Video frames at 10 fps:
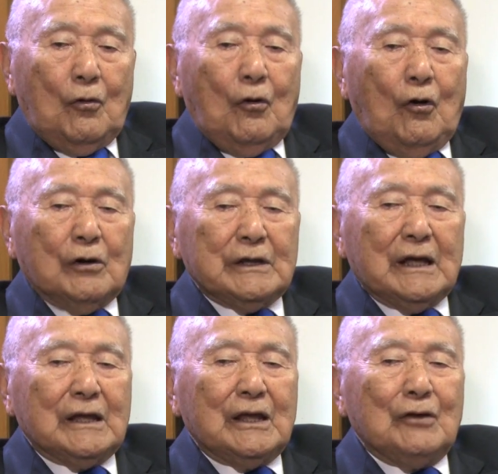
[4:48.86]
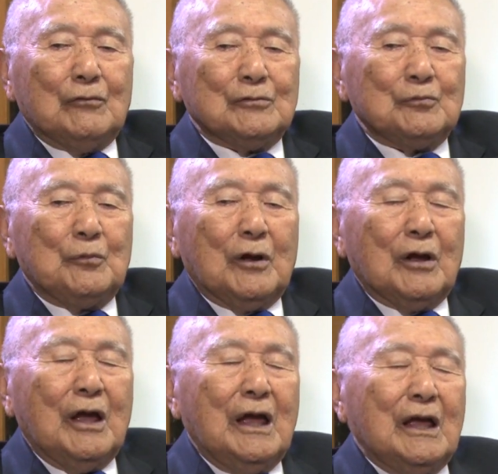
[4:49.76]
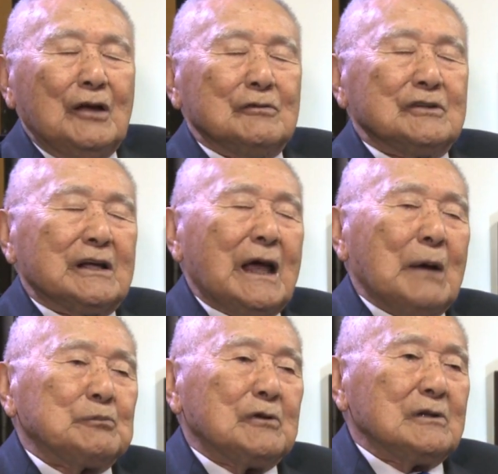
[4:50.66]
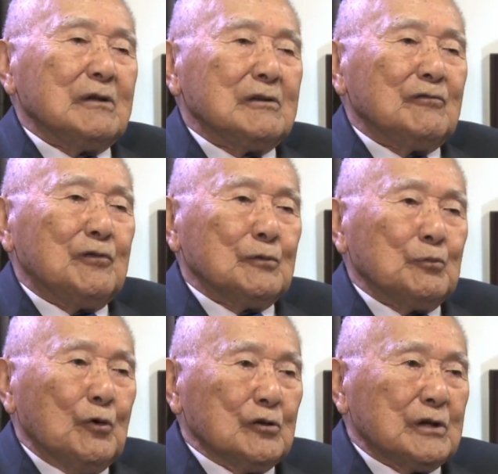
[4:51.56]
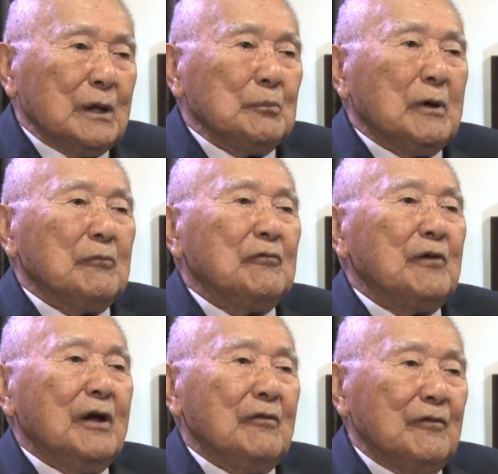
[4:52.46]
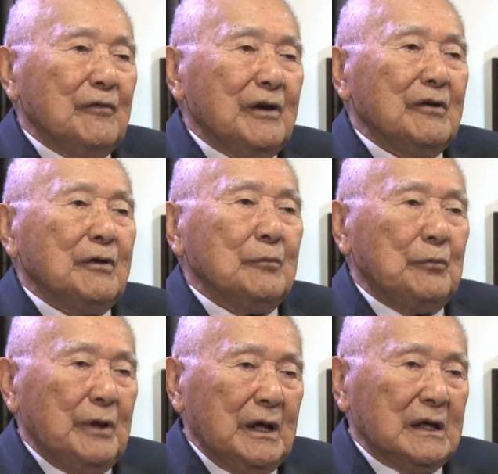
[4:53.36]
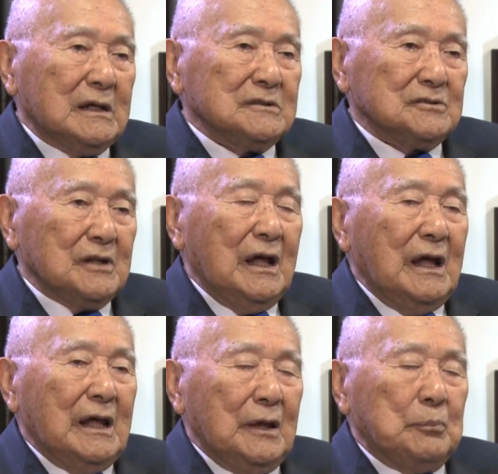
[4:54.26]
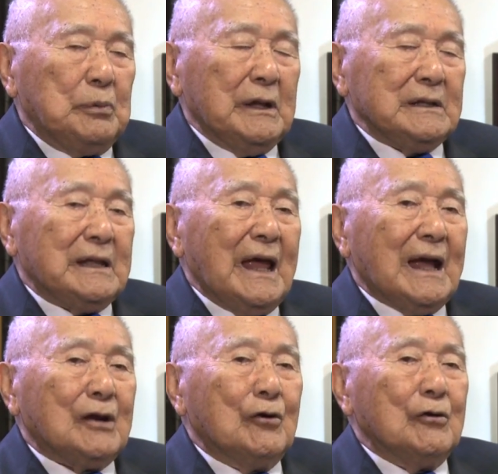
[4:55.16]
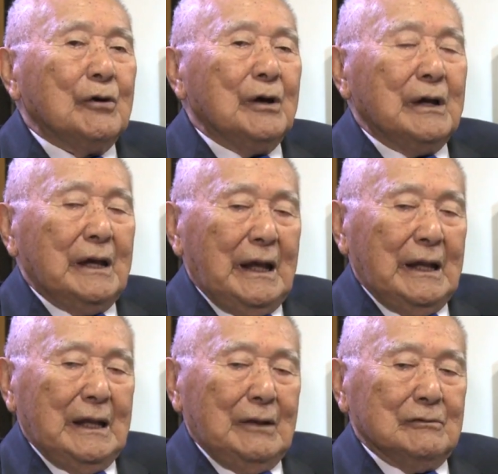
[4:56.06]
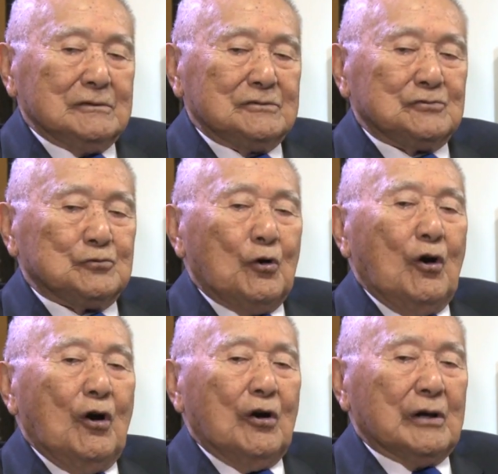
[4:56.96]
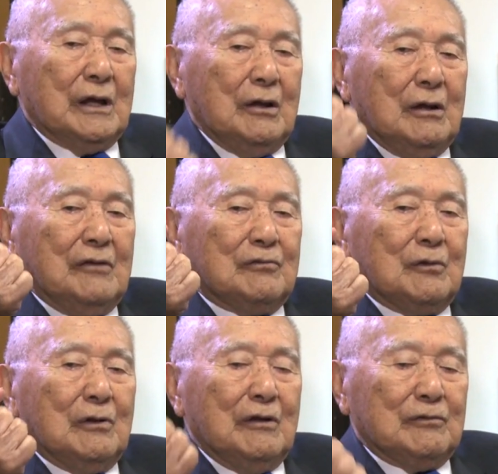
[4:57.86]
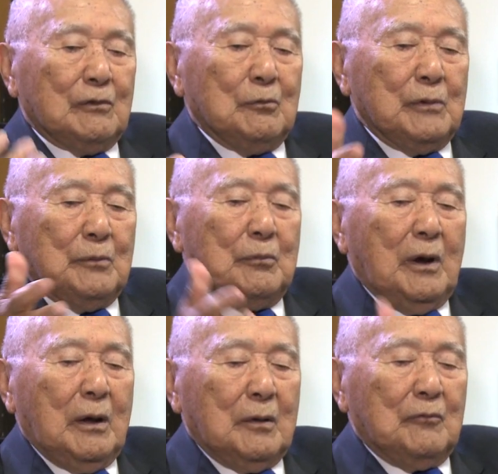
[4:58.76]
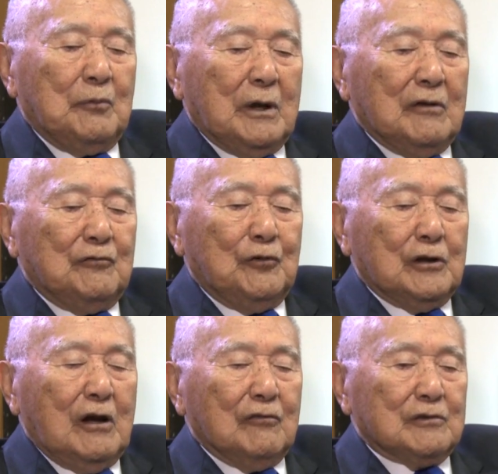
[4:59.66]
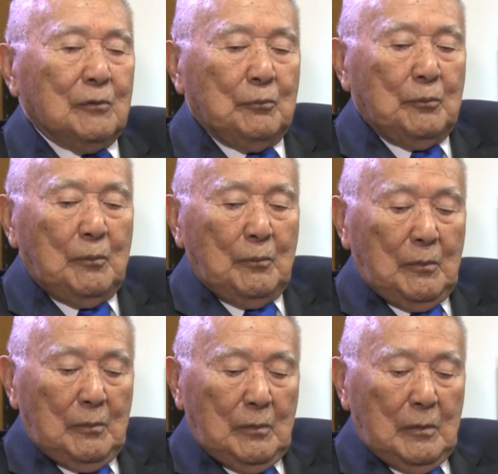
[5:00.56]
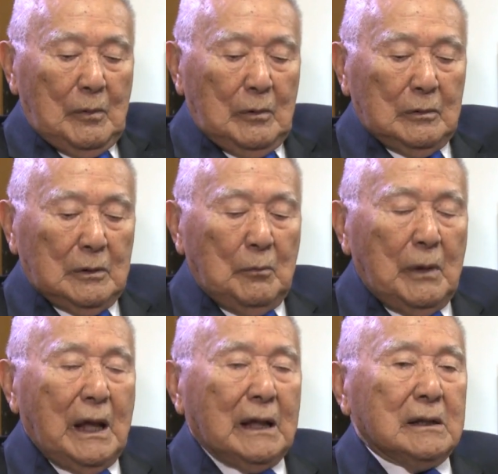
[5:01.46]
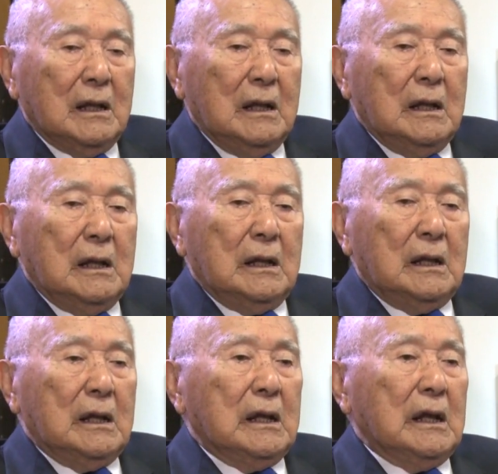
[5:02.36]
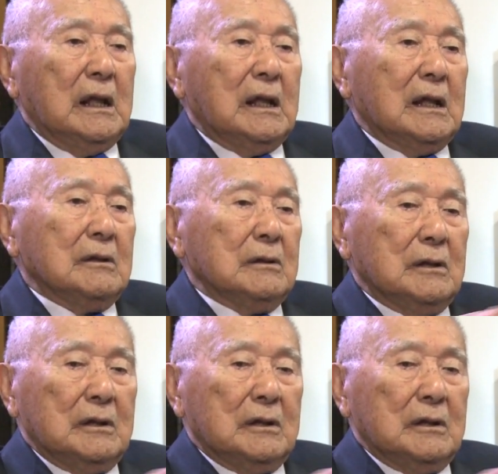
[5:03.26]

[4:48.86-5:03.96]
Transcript: Oh, yeah, he was big. He was a captain of the football team, and very, very big. And he played tackle, and he was strong. He lifted me about a foot off the mat, and I